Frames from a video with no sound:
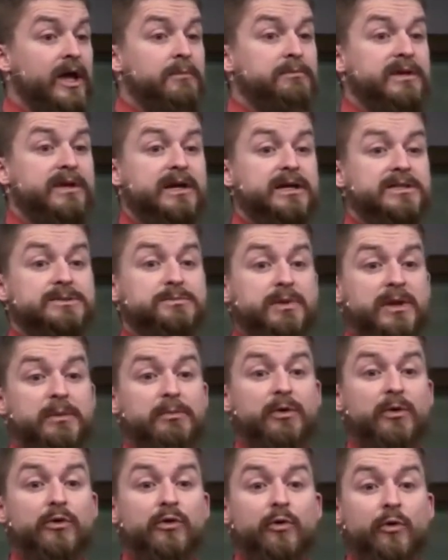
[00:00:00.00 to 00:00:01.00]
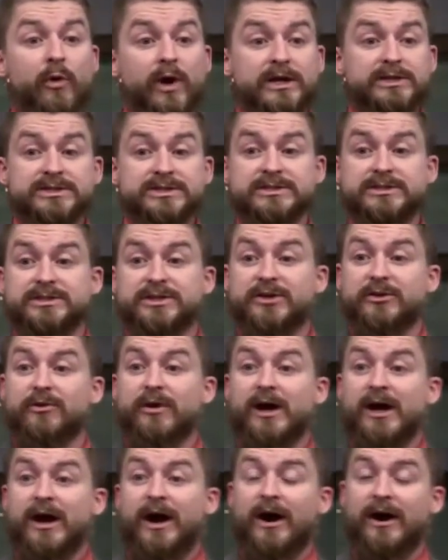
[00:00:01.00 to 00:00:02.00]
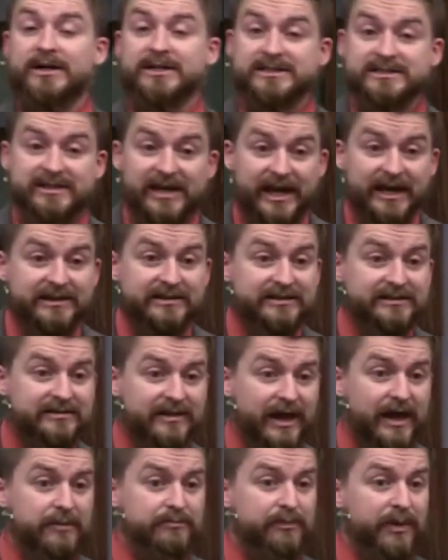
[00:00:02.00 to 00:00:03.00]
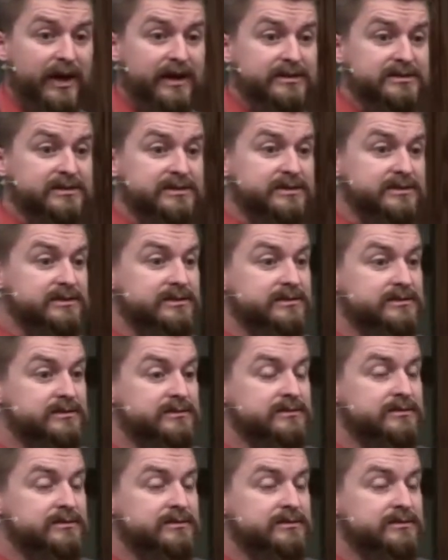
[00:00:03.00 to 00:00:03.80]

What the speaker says: Because people question you on a day-to-day basis.